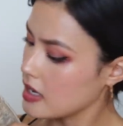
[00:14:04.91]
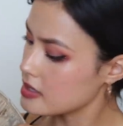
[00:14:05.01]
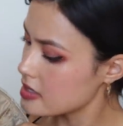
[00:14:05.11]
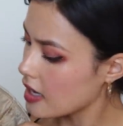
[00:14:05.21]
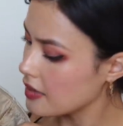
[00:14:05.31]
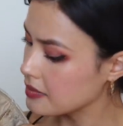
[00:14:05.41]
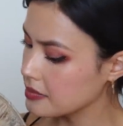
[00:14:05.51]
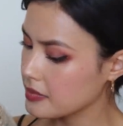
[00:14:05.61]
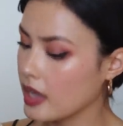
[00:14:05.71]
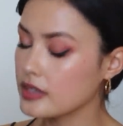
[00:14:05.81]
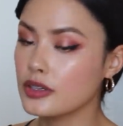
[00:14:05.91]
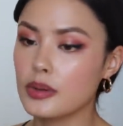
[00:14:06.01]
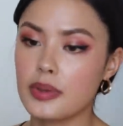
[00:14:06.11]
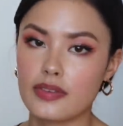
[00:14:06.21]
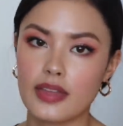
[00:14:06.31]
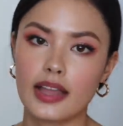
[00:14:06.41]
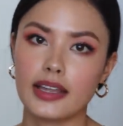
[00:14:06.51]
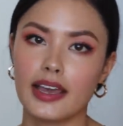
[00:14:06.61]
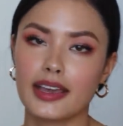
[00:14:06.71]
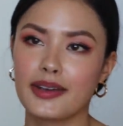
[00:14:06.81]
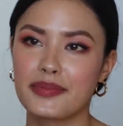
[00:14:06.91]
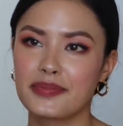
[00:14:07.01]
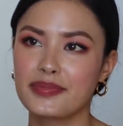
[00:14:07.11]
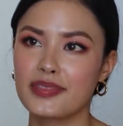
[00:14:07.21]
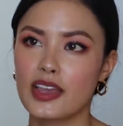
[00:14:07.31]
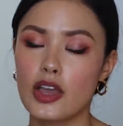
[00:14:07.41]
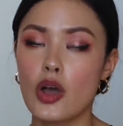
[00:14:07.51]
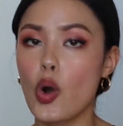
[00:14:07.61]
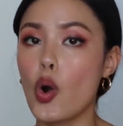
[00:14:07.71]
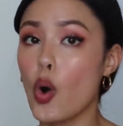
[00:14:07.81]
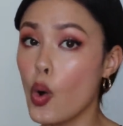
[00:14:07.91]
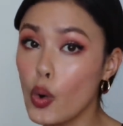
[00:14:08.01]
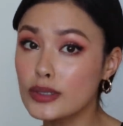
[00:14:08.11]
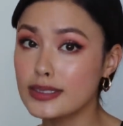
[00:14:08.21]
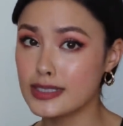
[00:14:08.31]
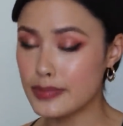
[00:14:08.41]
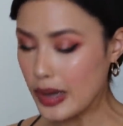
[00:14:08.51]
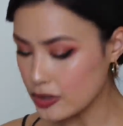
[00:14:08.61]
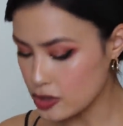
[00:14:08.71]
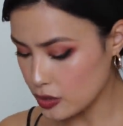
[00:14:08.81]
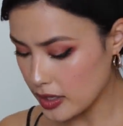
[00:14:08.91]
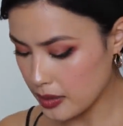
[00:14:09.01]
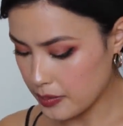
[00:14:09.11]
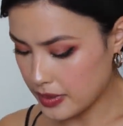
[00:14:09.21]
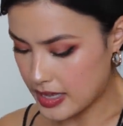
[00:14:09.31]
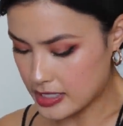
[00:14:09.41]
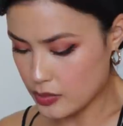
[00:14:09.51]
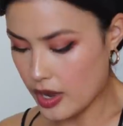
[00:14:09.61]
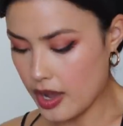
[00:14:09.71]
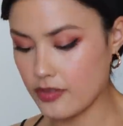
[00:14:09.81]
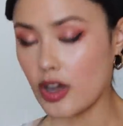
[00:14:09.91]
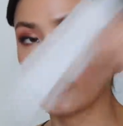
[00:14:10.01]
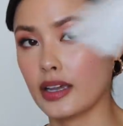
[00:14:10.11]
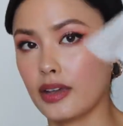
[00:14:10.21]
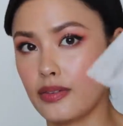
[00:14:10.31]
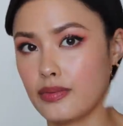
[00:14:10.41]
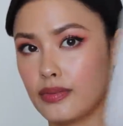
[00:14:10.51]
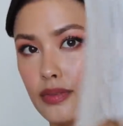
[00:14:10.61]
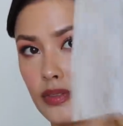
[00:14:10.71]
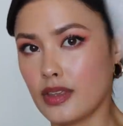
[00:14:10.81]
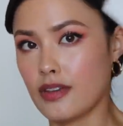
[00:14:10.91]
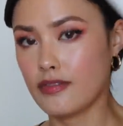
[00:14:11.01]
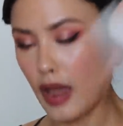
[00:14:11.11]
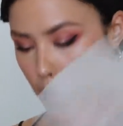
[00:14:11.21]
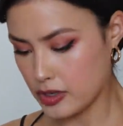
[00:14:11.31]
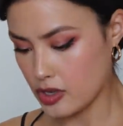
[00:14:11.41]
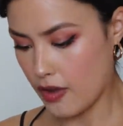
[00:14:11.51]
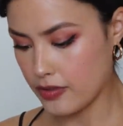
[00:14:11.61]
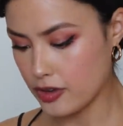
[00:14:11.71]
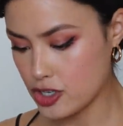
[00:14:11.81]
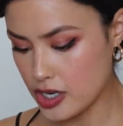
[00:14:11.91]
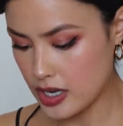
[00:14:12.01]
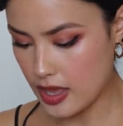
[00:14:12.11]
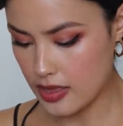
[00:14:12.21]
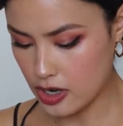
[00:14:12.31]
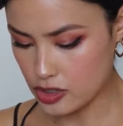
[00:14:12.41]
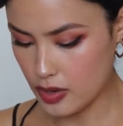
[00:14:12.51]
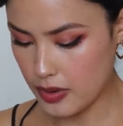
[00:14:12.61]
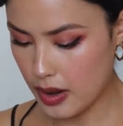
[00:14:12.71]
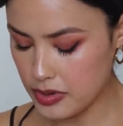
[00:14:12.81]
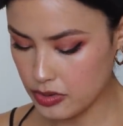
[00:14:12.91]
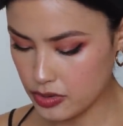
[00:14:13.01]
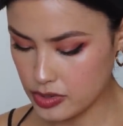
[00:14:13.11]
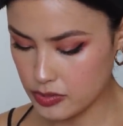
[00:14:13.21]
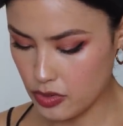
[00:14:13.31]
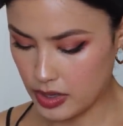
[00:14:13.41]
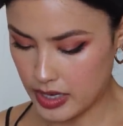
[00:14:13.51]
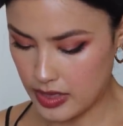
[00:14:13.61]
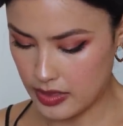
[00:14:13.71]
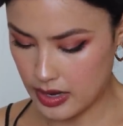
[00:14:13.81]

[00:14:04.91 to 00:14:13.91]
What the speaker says: It does have a little bit of that like old smell to it, but that's why I've got like a fabric softener sheet in there, so I'll probably throw some more in